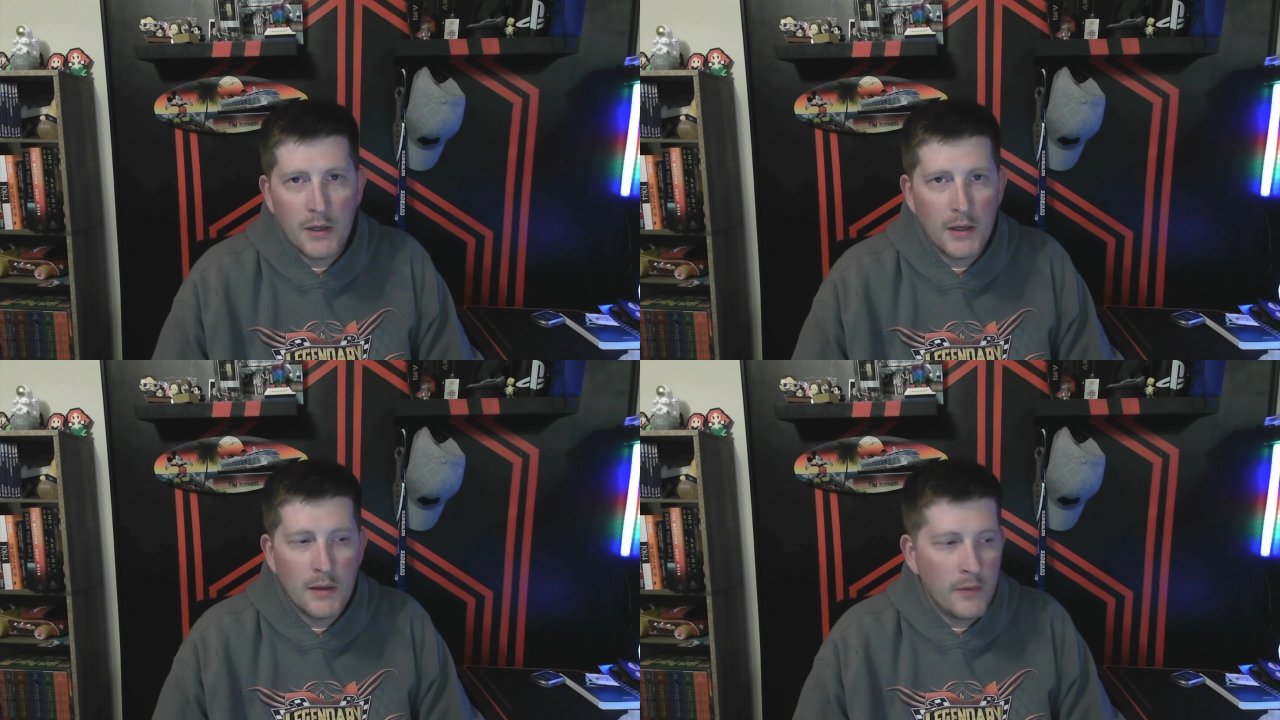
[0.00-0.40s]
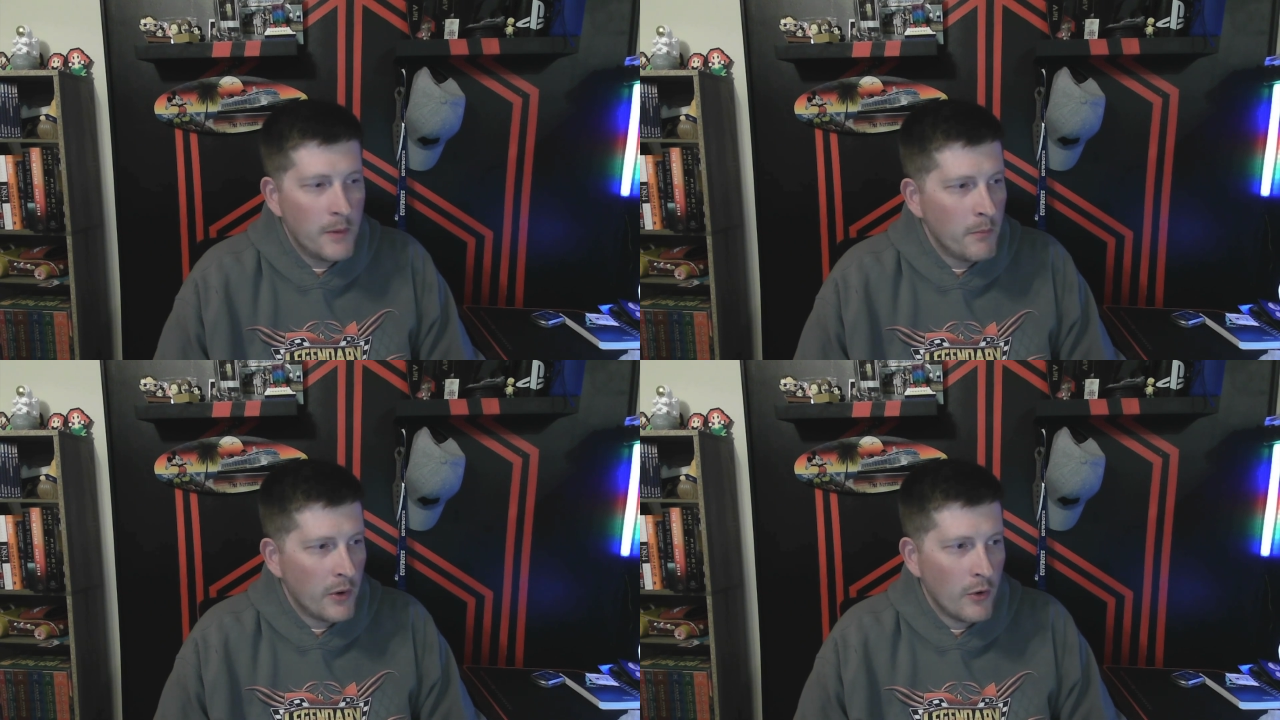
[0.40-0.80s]
The
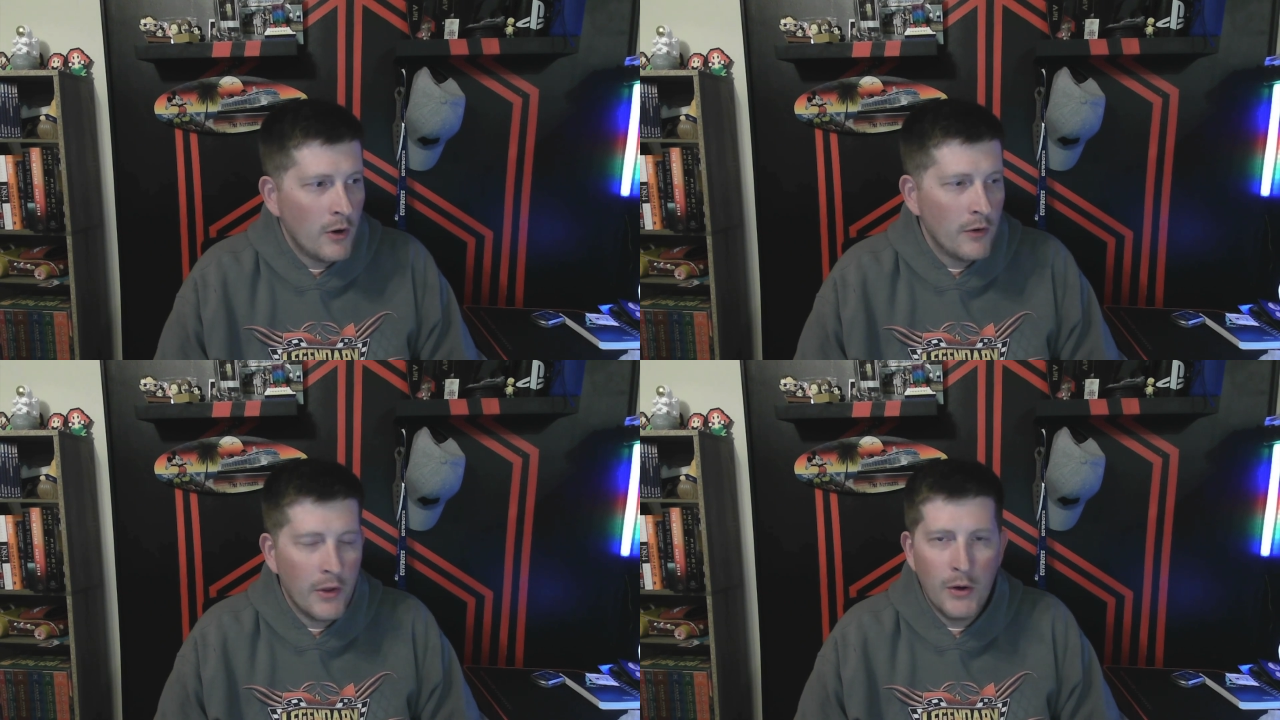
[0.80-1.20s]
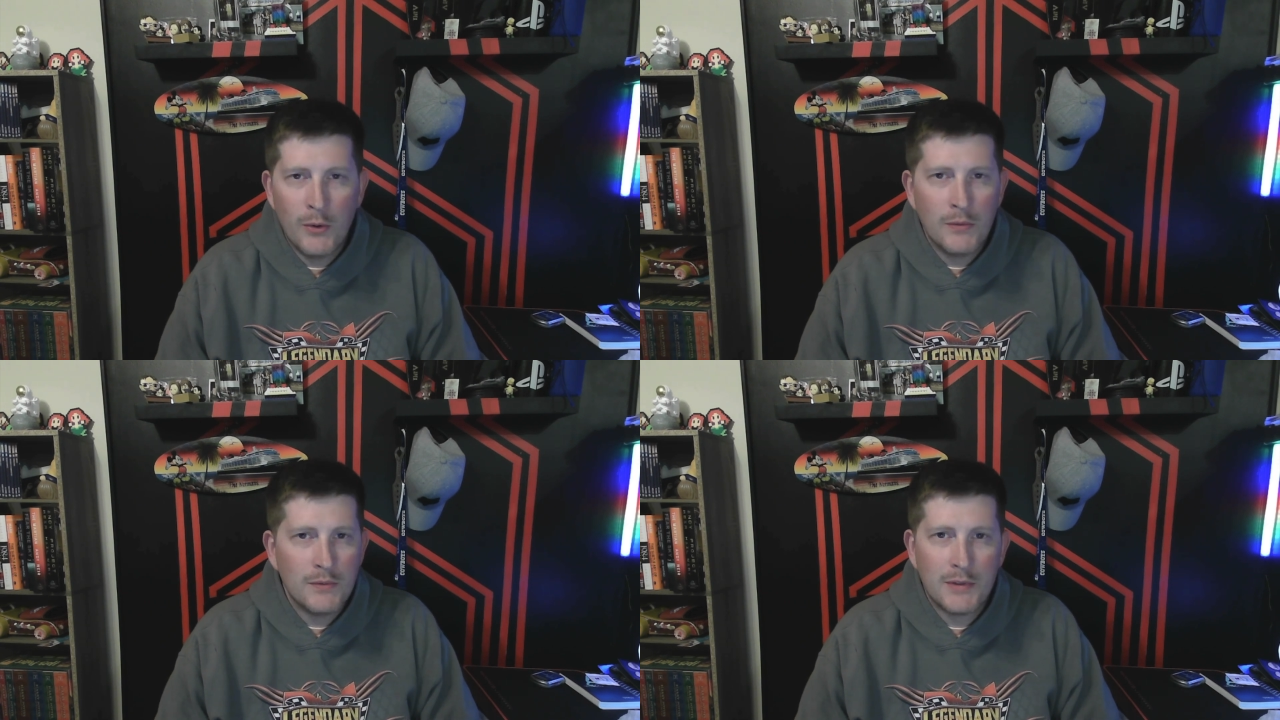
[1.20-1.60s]

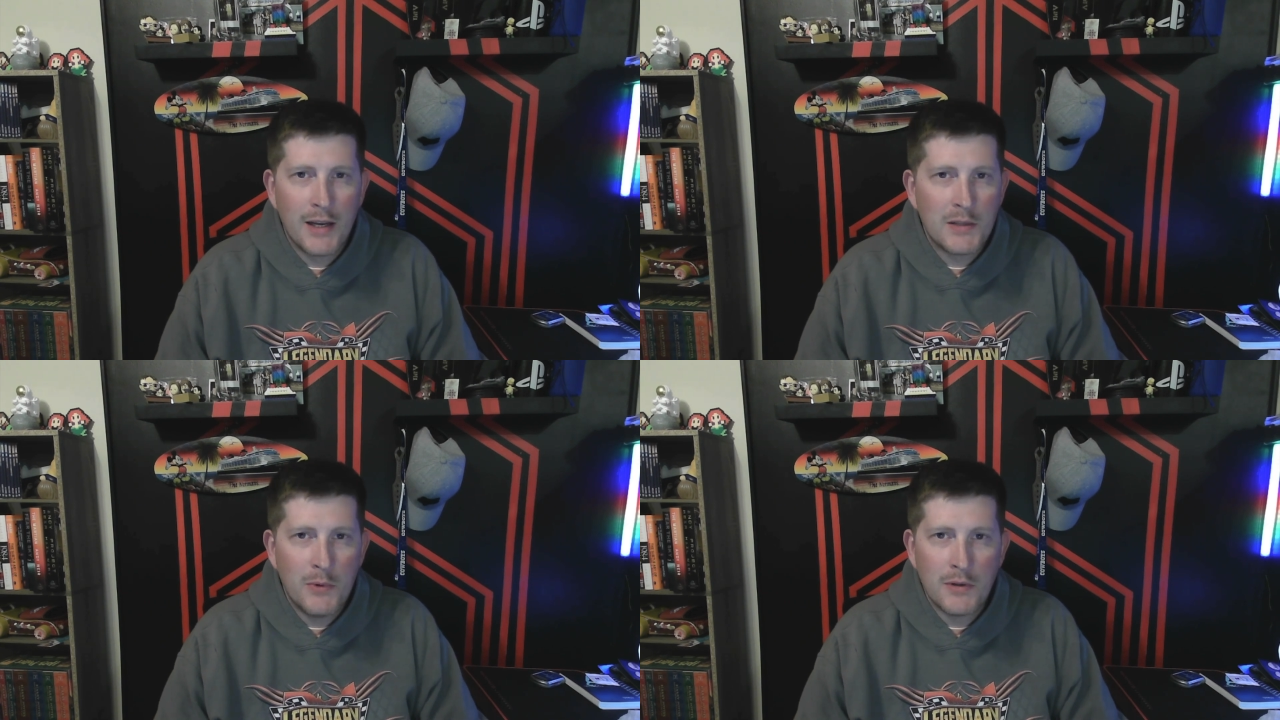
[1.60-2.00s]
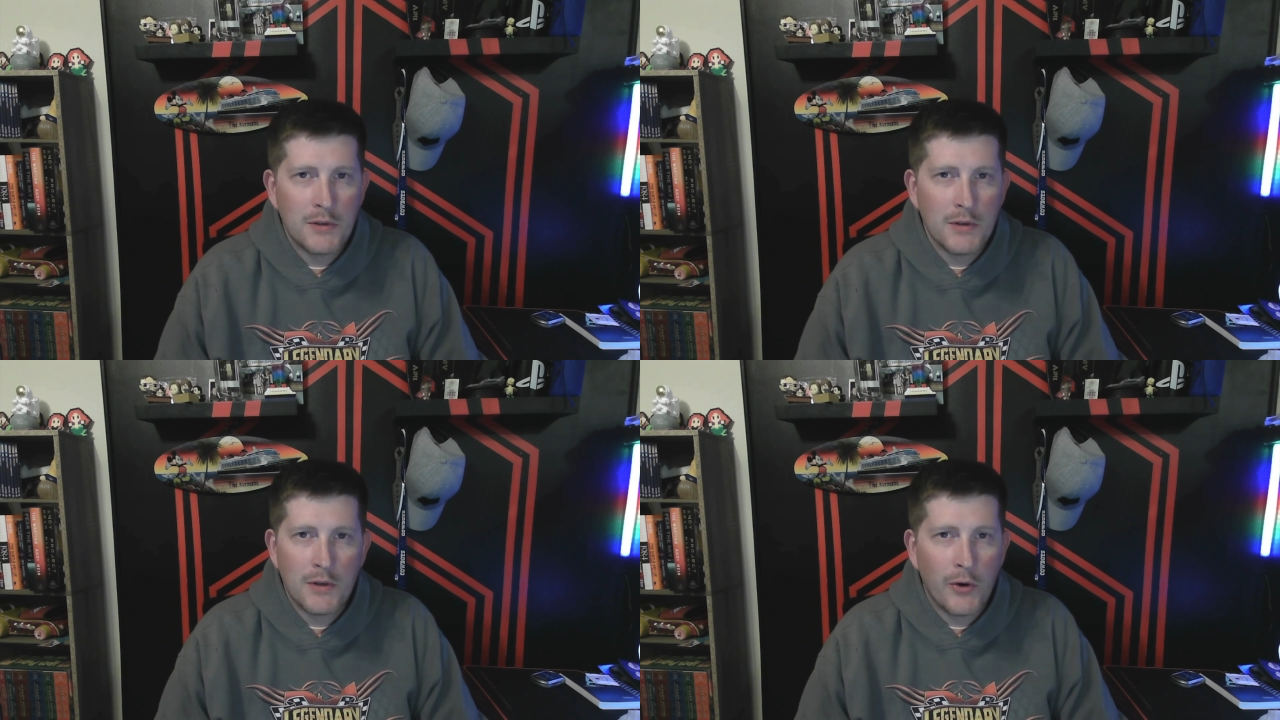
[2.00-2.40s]
McGraw-Hill textbooks
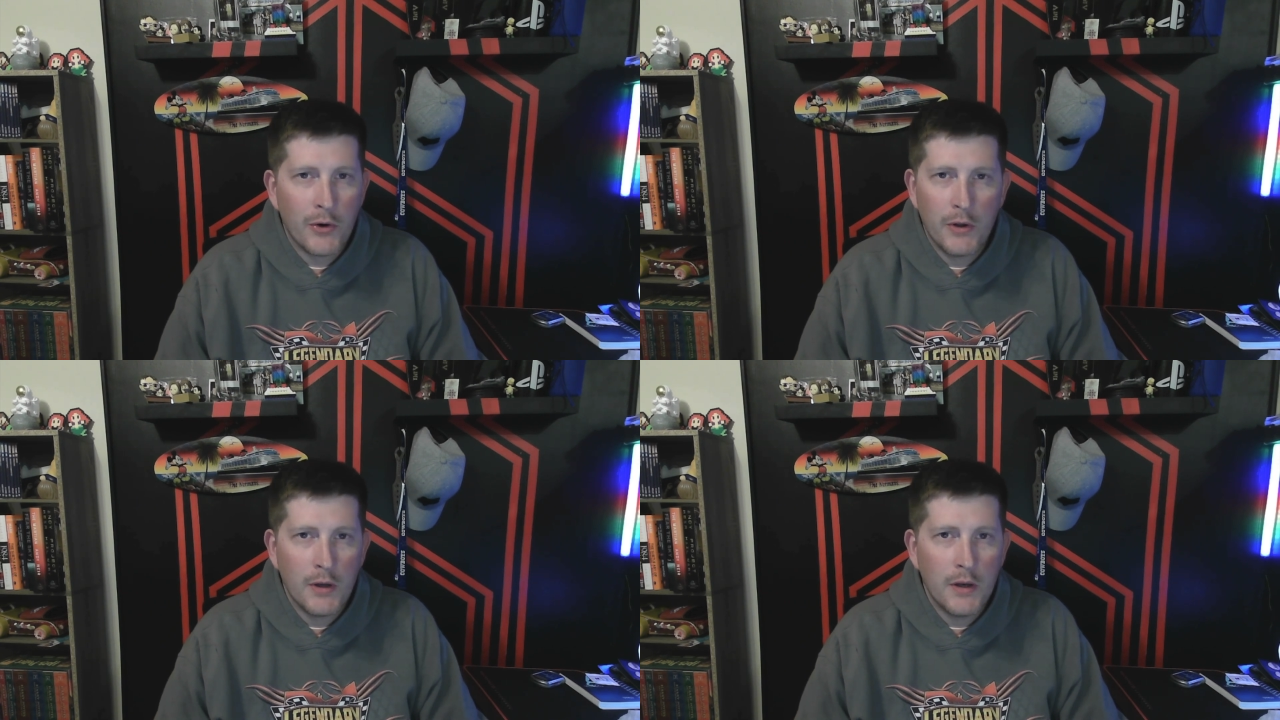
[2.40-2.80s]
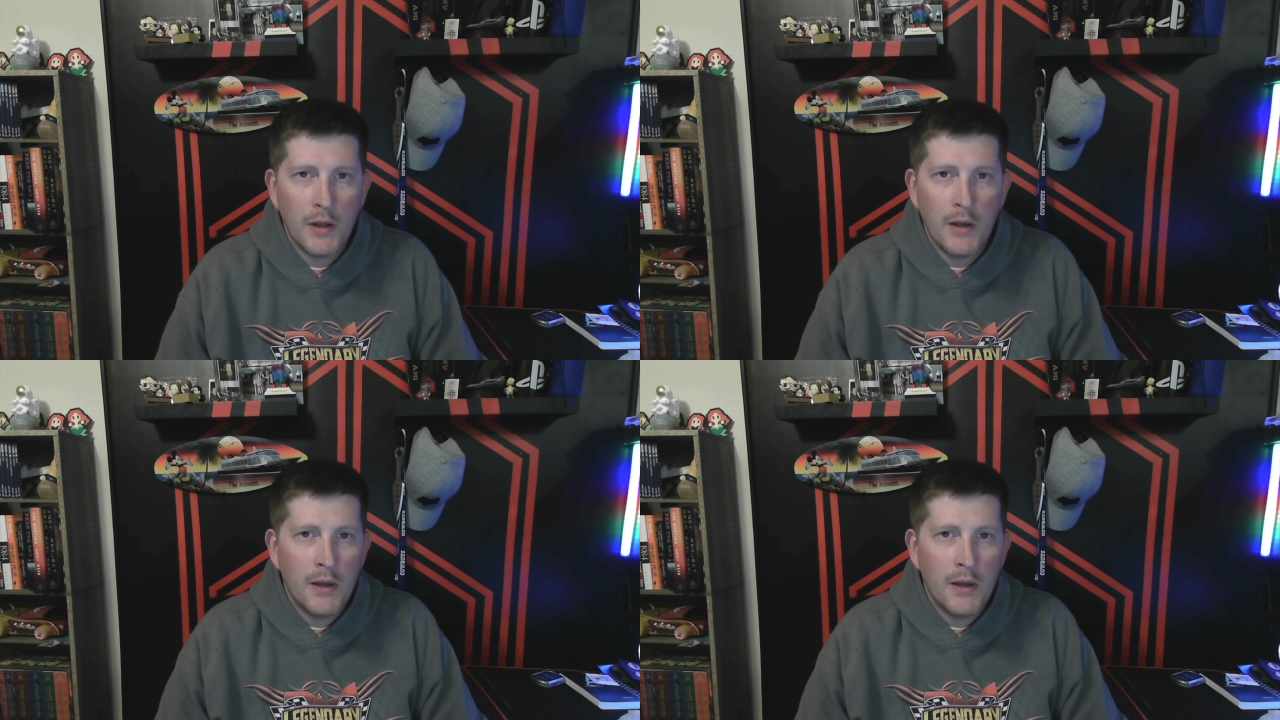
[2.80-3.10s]
just aren't good.